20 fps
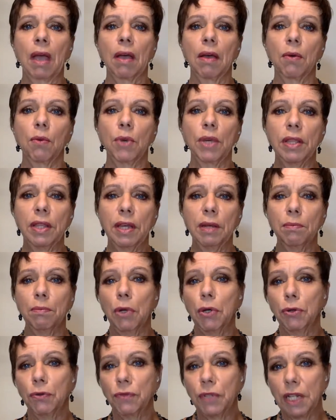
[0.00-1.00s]
We then
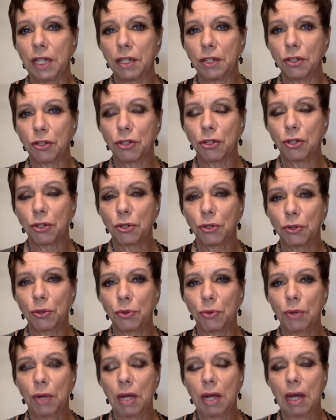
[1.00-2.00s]
moved
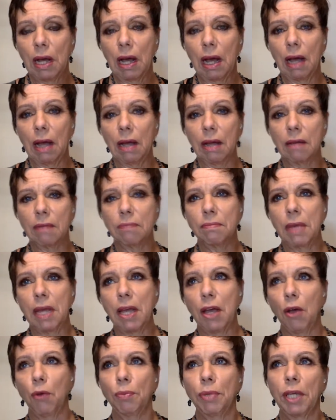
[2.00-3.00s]
into
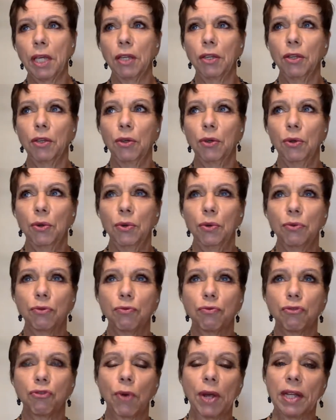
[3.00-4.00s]
helping you
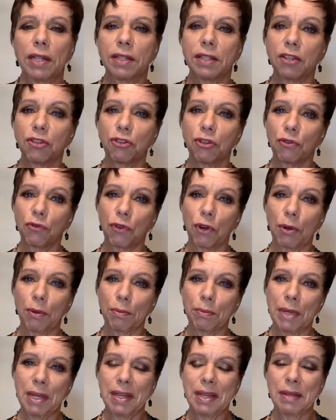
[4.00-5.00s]
transition
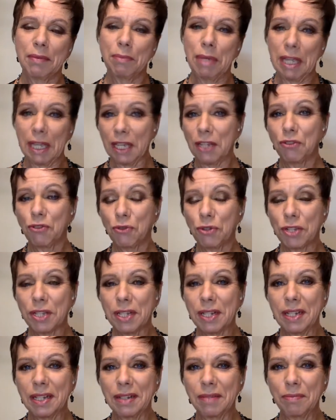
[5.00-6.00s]
from being
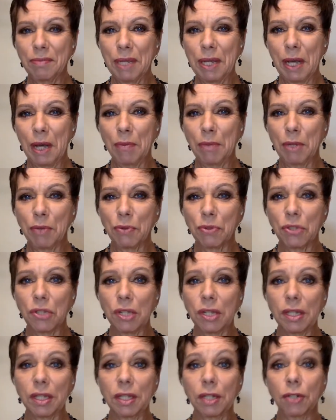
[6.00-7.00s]
interested in becoming
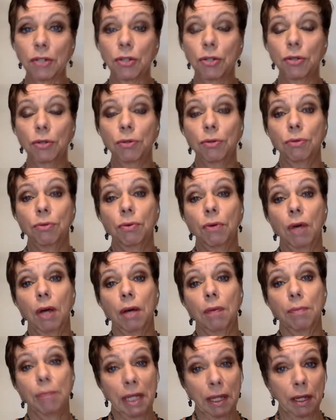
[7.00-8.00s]
resilient to
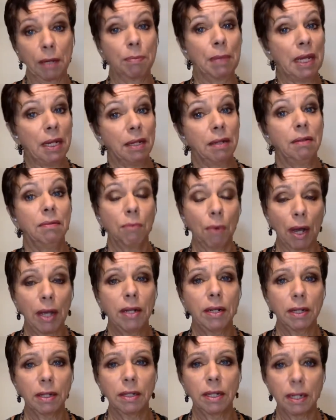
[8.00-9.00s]
being committed, right?
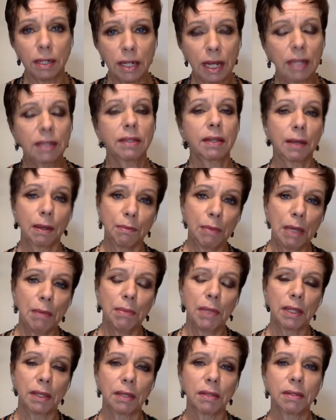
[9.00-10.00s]
It takes a
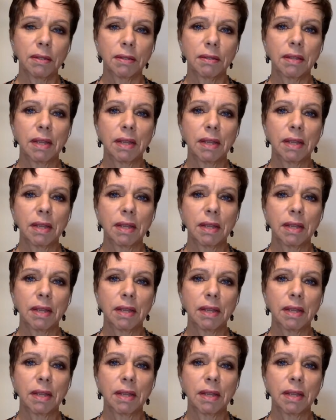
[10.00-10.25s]
commitment. This